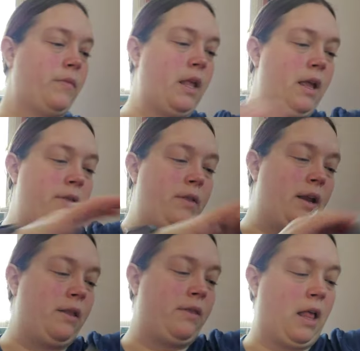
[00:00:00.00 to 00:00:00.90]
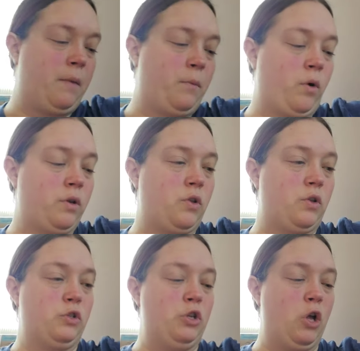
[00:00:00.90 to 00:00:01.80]
and then the element warmer, so
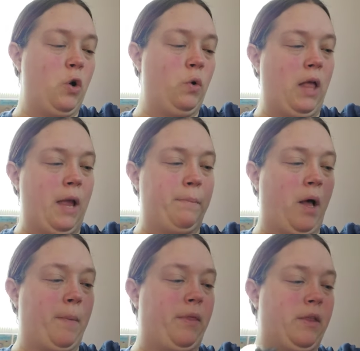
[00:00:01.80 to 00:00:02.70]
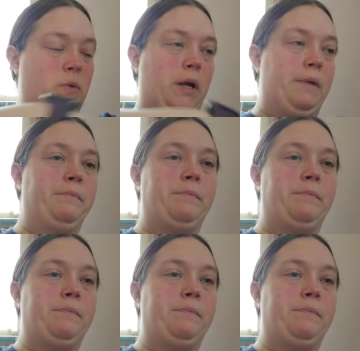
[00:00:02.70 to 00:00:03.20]
there's no light bulb on this one.